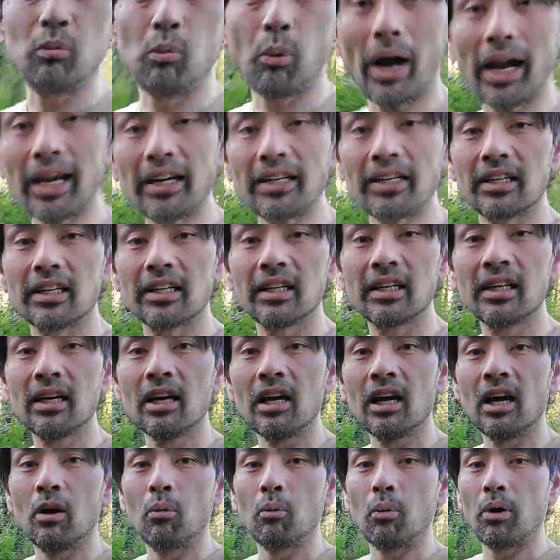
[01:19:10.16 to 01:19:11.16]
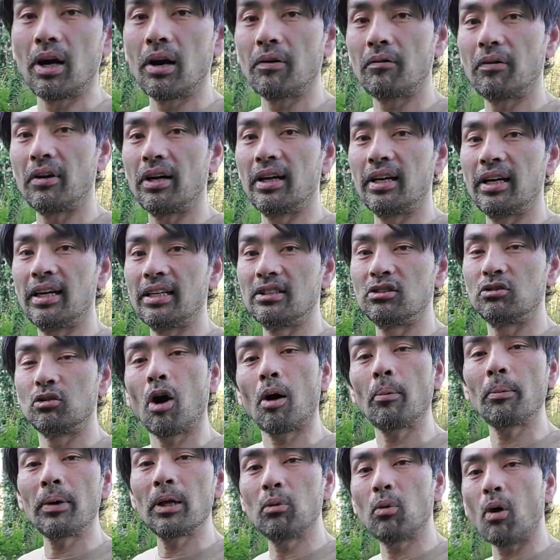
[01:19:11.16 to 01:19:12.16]
in weight whenever
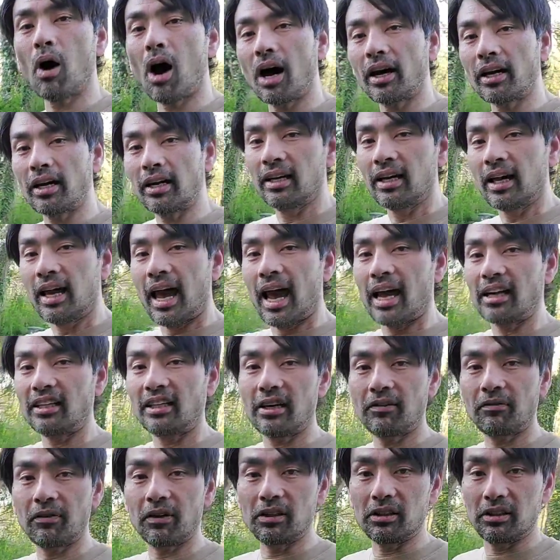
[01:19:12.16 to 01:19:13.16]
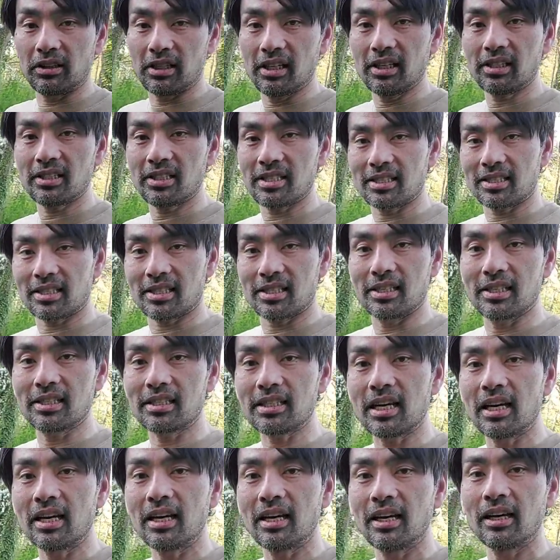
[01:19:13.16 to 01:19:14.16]
he's normally walking at different
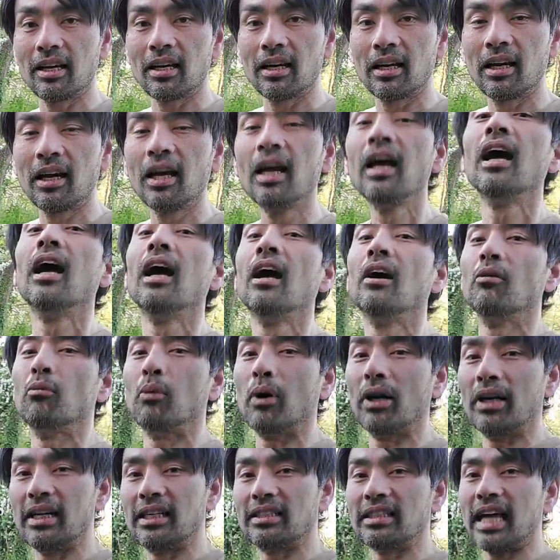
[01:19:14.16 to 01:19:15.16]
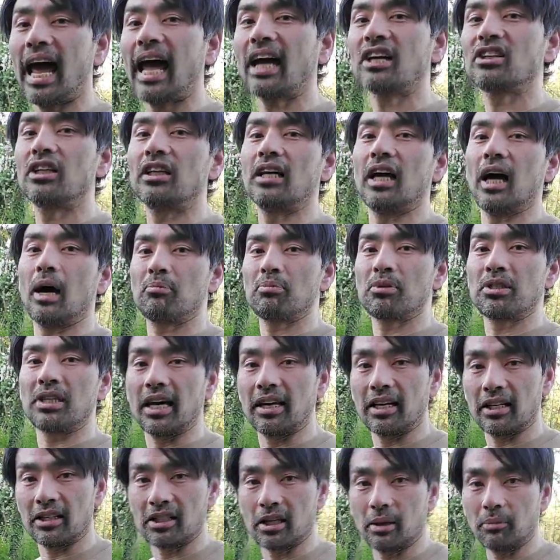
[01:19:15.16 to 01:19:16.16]
distances when he's actually
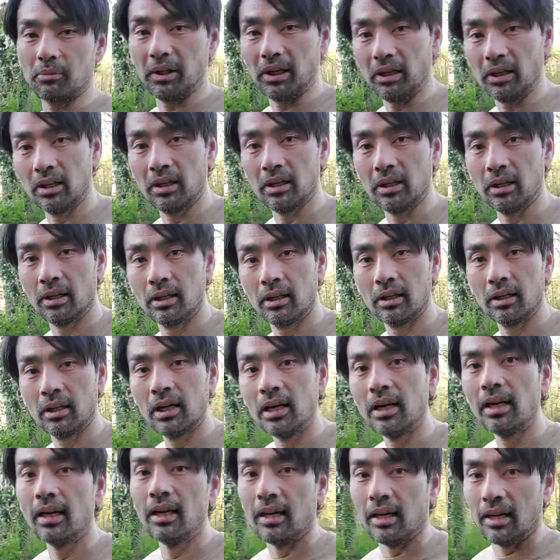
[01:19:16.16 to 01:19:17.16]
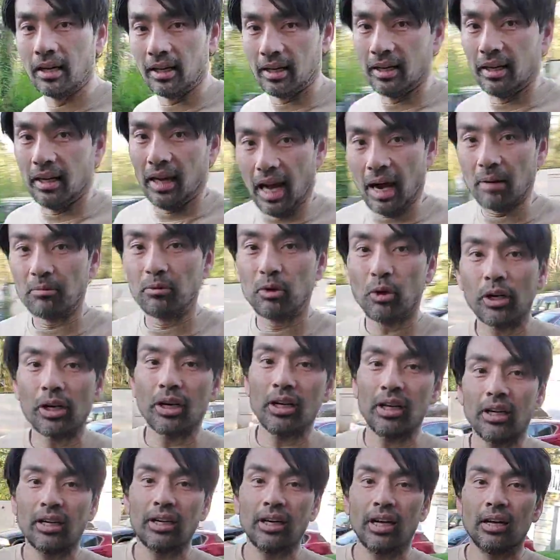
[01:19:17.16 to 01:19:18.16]
upset at something. I'm
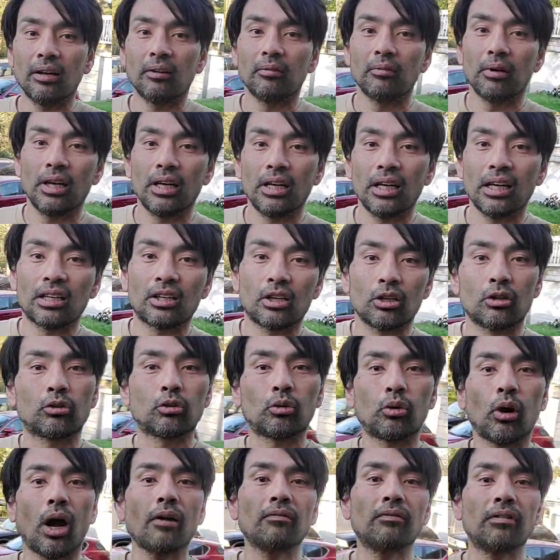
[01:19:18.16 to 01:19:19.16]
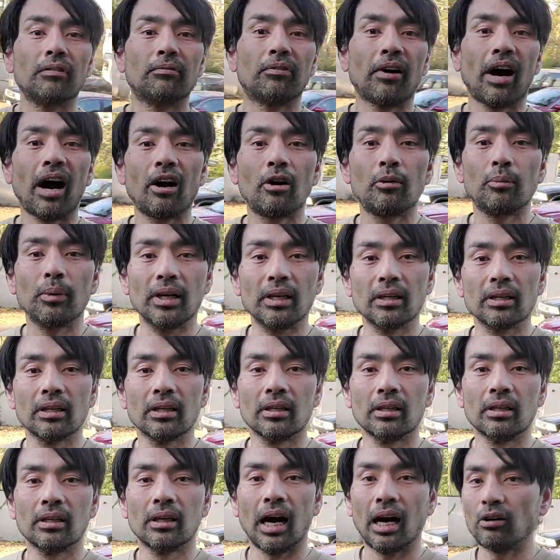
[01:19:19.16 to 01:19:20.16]
doing it in a contrived environment.
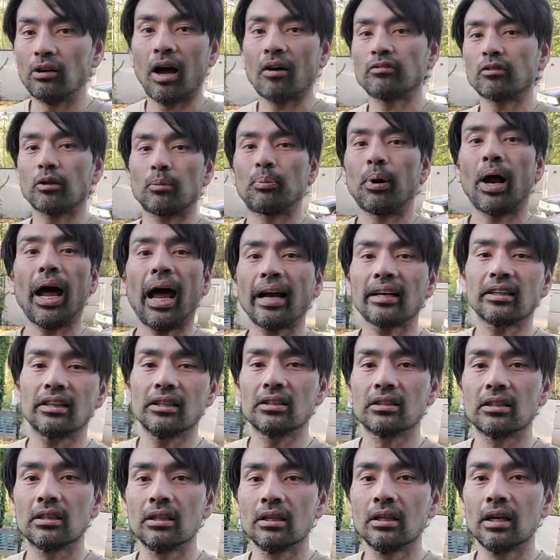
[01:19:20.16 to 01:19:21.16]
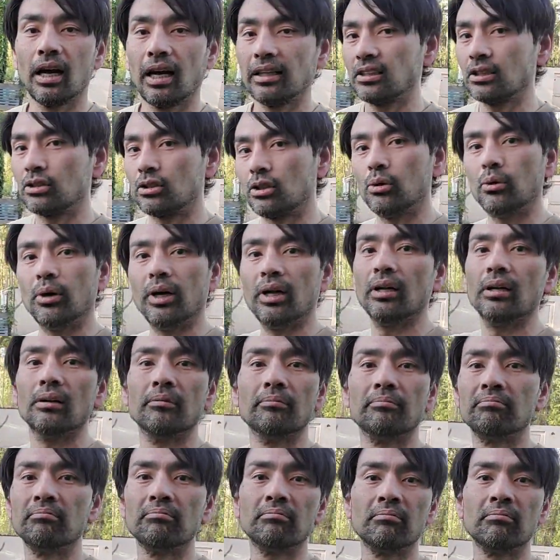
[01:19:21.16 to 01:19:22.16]
I don't have to practice. I just do it.